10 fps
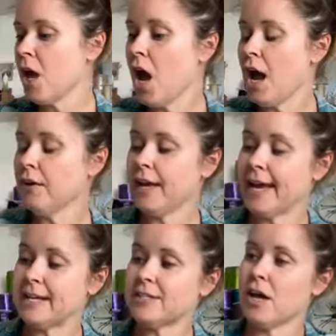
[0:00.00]

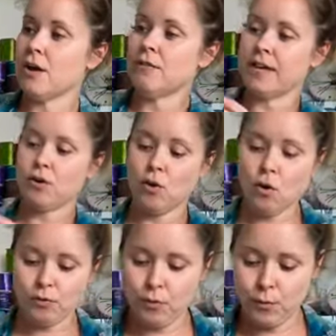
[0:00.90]
Okay, so the
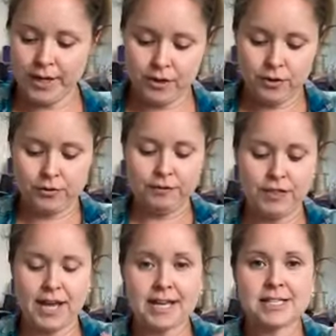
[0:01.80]
cord that we use for
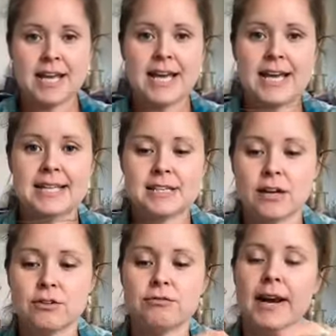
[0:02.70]
this is a
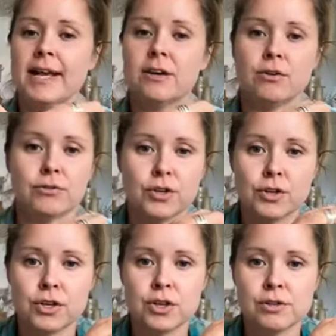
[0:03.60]
great cord that you
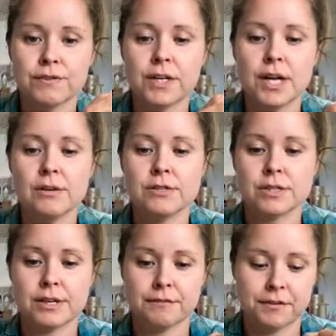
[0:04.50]
can use for loads of
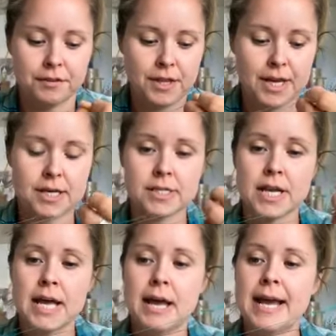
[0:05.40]
different things.
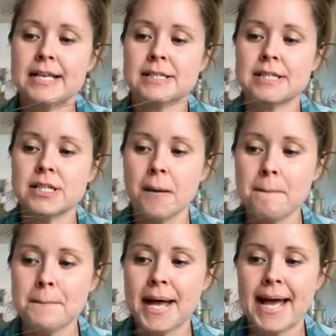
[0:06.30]
It's a
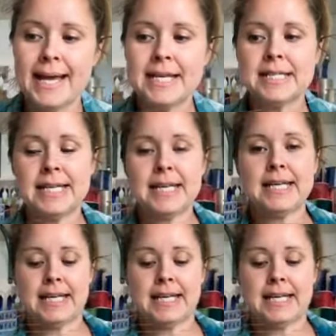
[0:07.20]
number 18